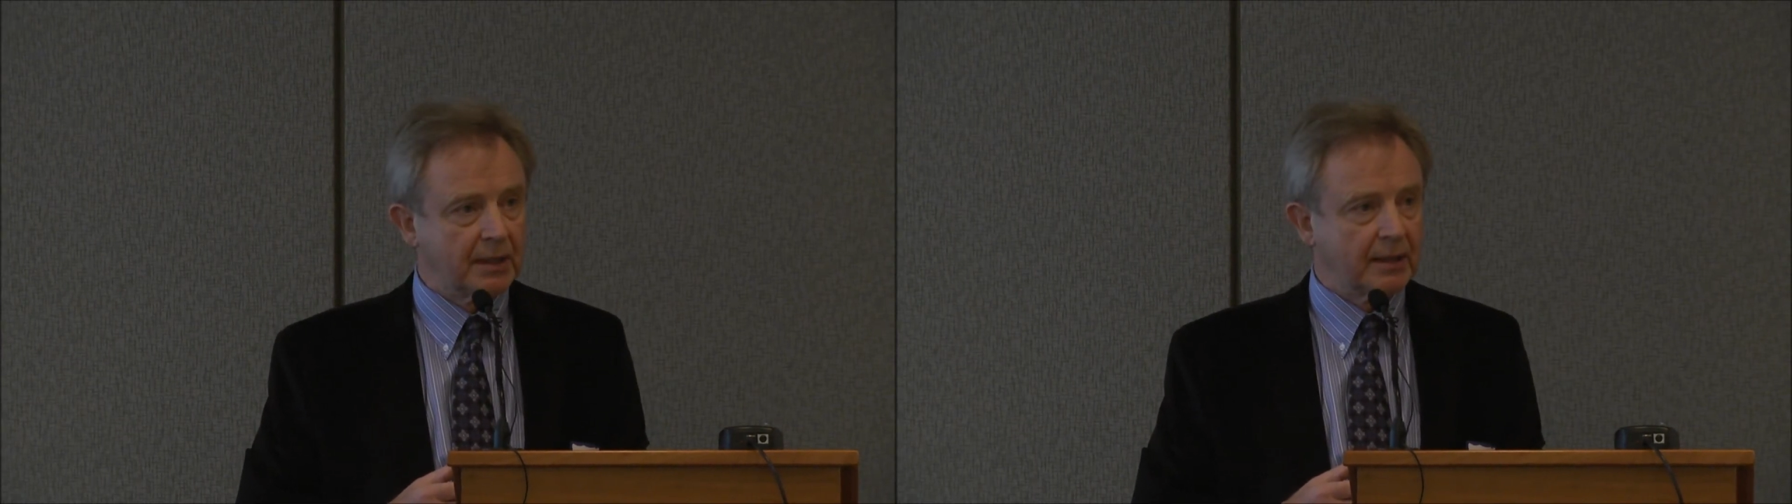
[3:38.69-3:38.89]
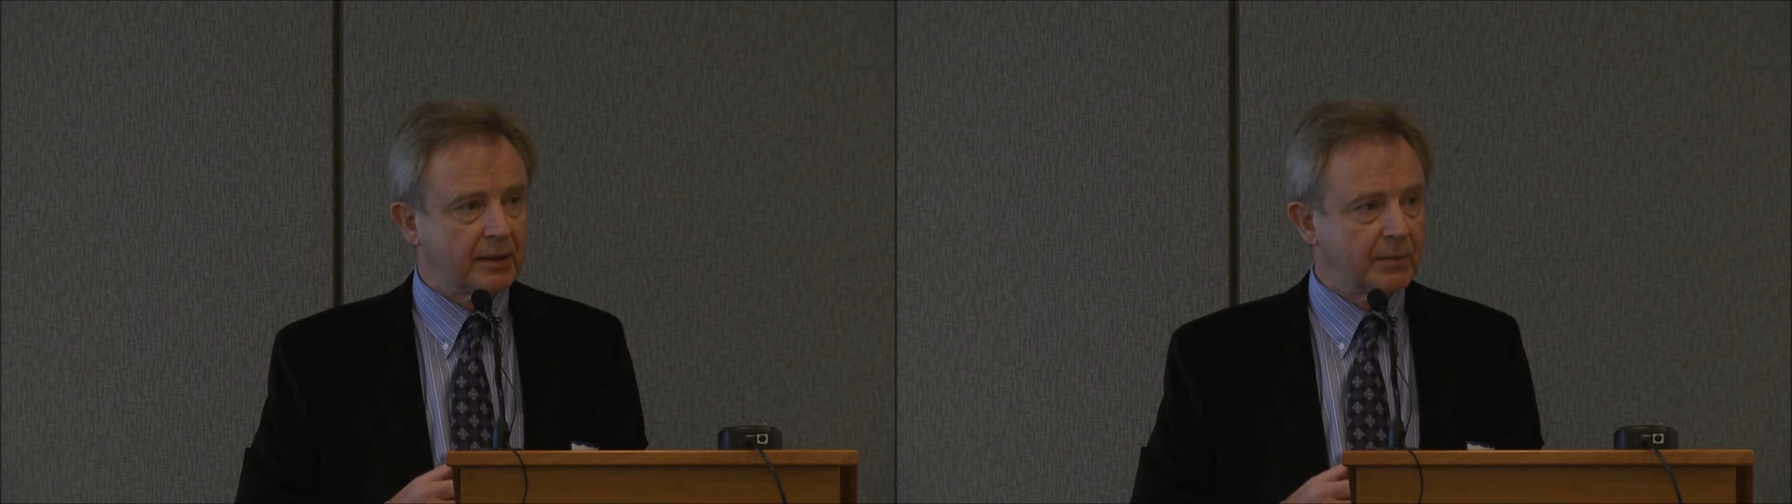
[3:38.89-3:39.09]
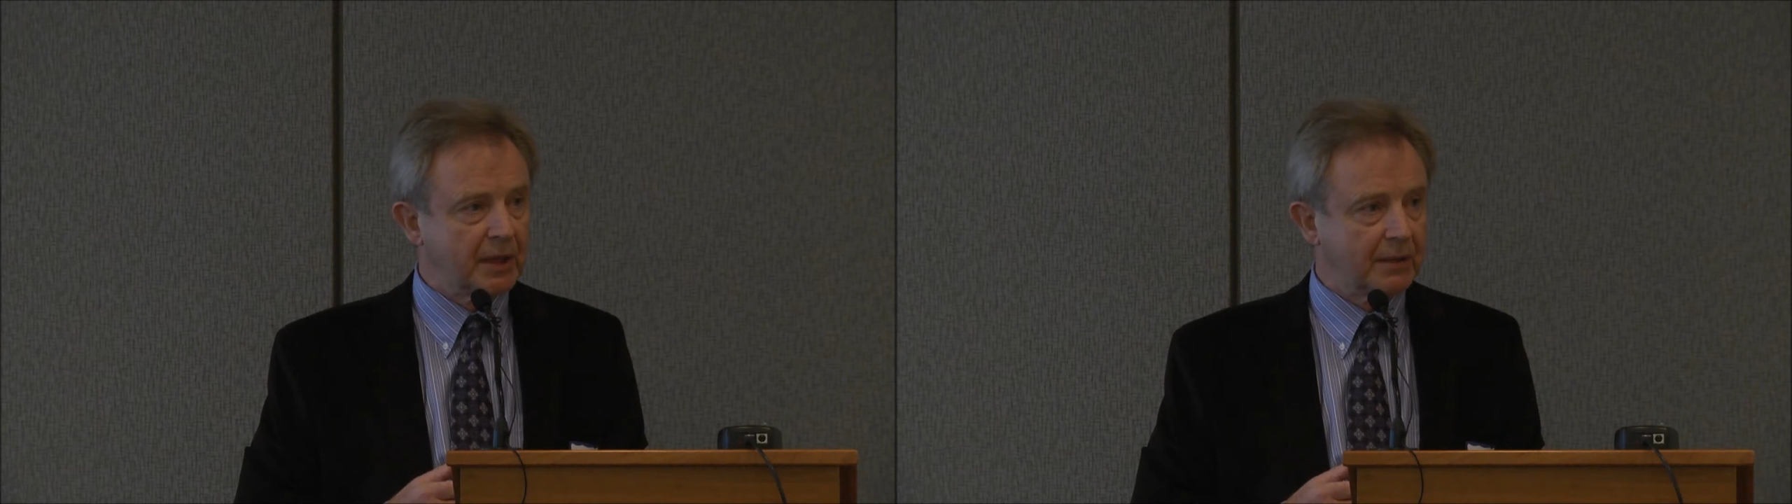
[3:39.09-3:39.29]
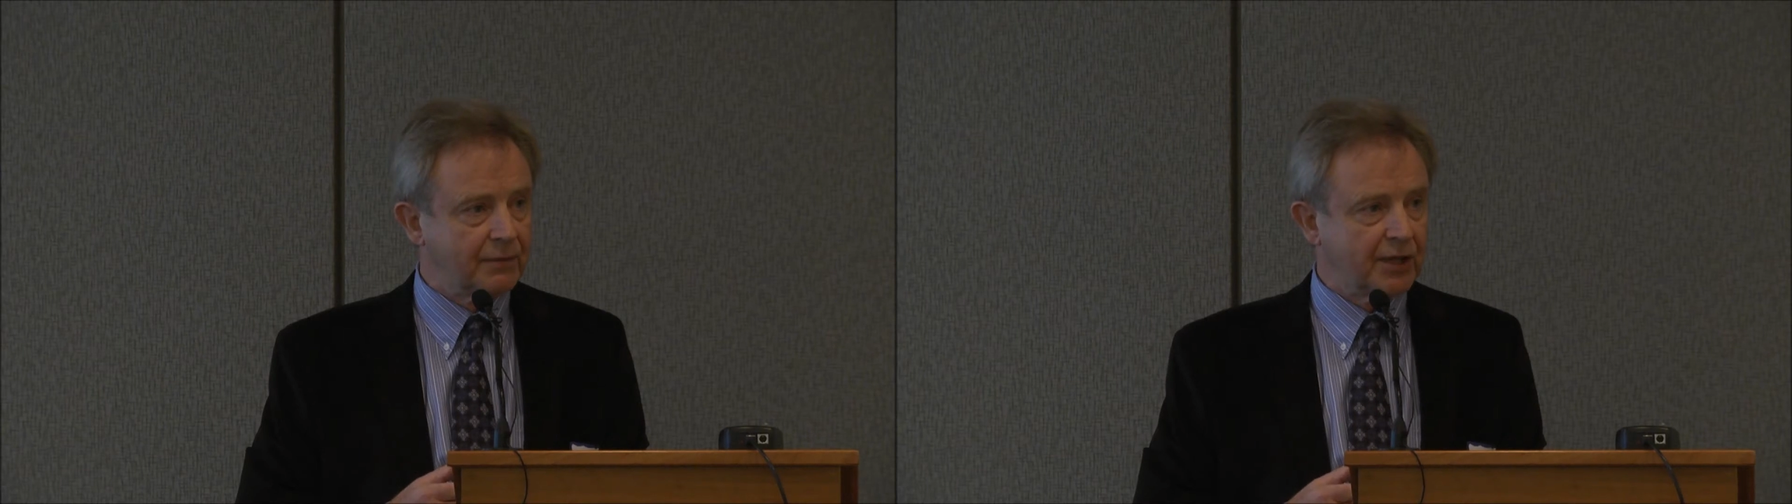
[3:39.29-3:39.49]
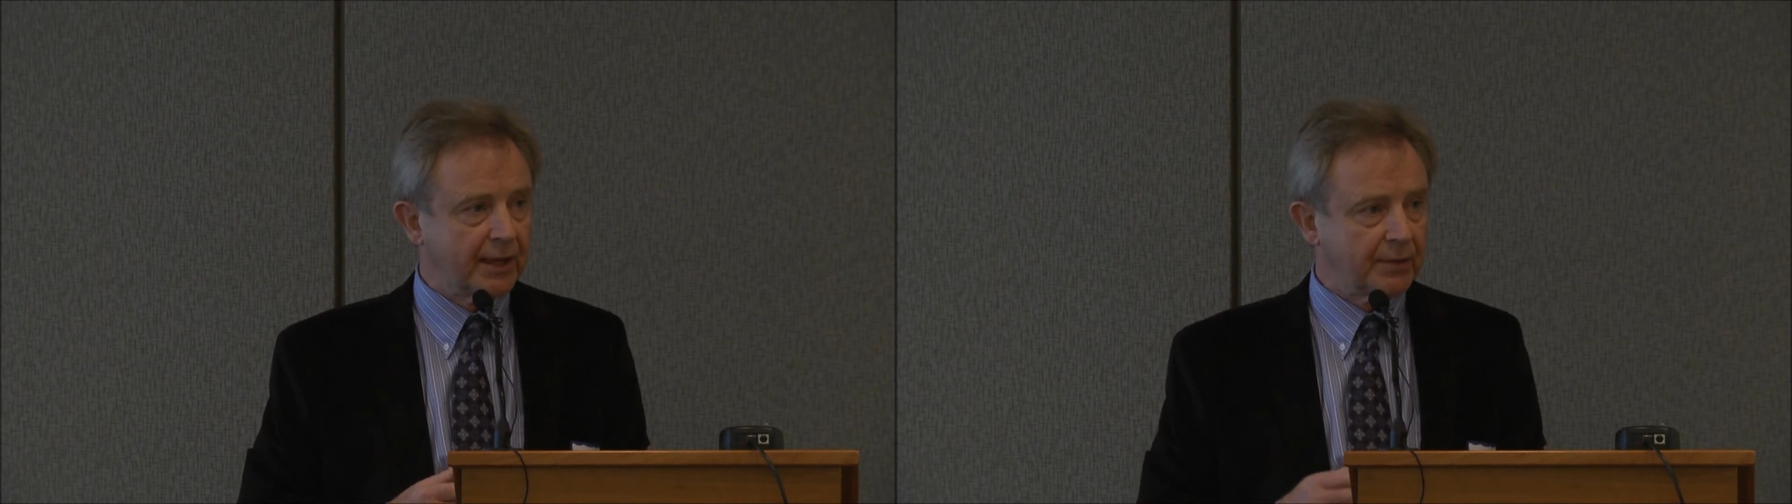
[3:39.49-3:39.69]
in the middle of
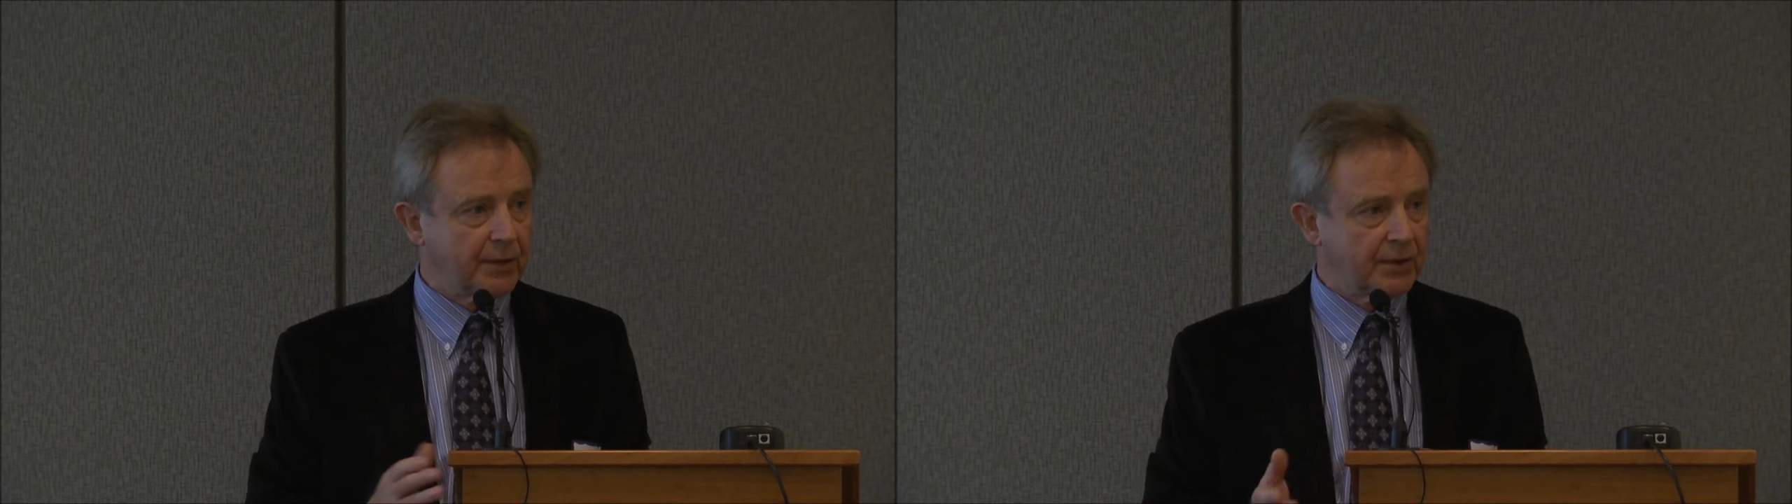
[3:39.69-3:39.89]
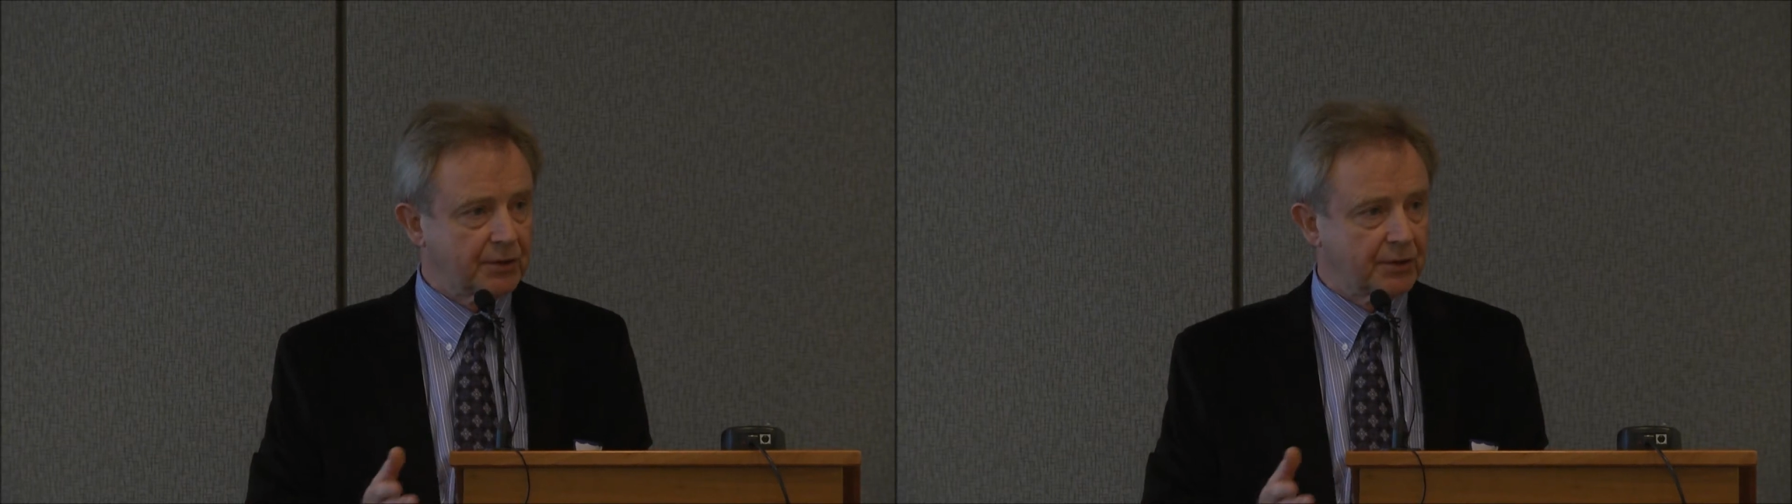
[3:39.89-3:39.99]
January,